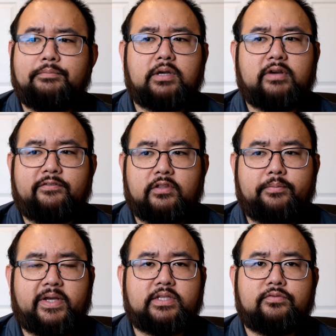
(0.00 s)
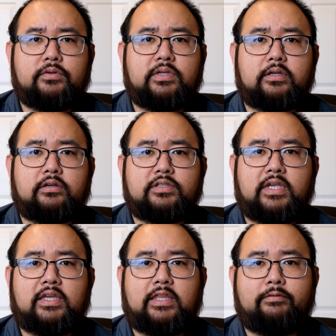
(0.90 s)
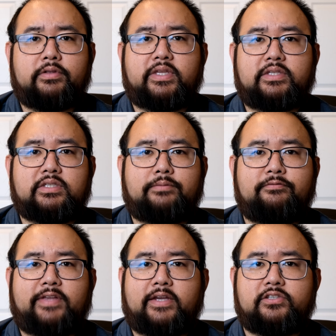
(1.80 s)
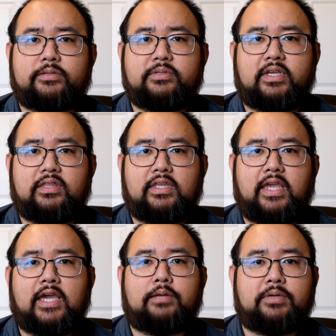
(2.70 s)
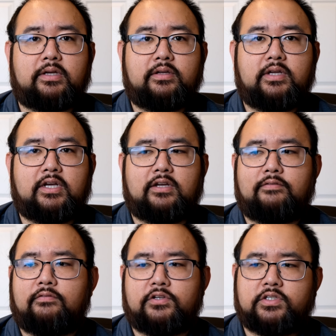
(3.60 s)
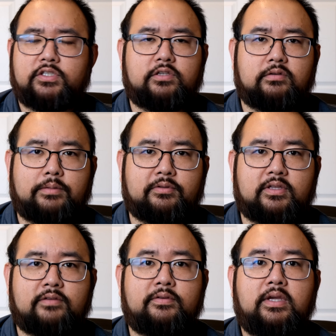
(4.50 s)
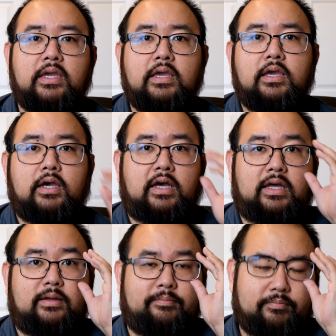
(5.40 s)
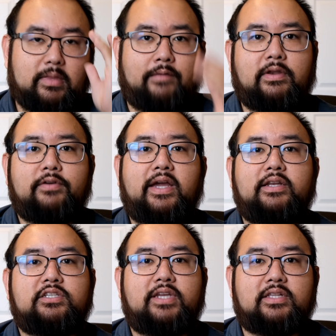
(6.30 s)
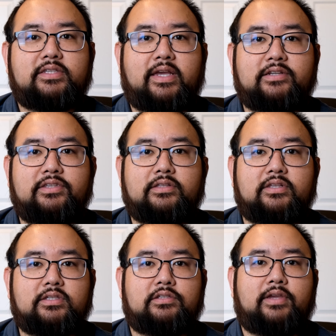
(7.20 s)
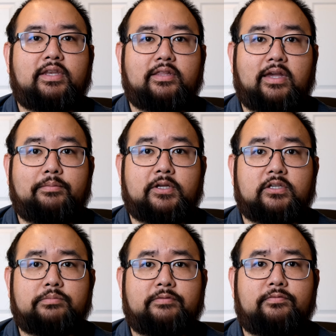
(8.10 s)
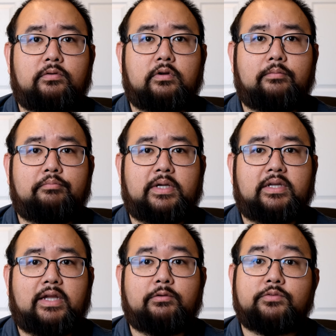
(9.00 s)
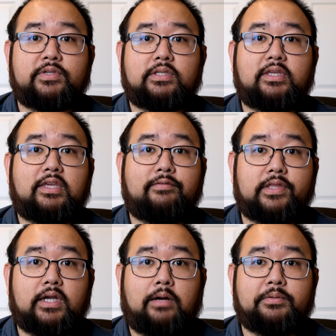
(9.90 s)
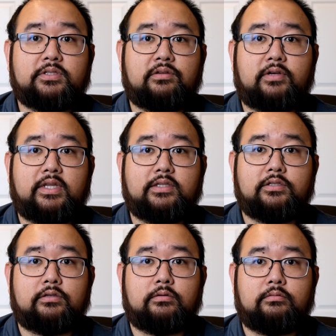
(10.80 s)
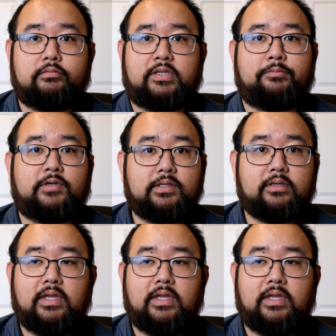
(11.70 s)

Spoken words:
been around for the past few years, and they've released some flagships like the Anima version 2, I believe. I've never had a chance to actually listen to any Lime Ears before, but I was recently given the opportunity to demo it.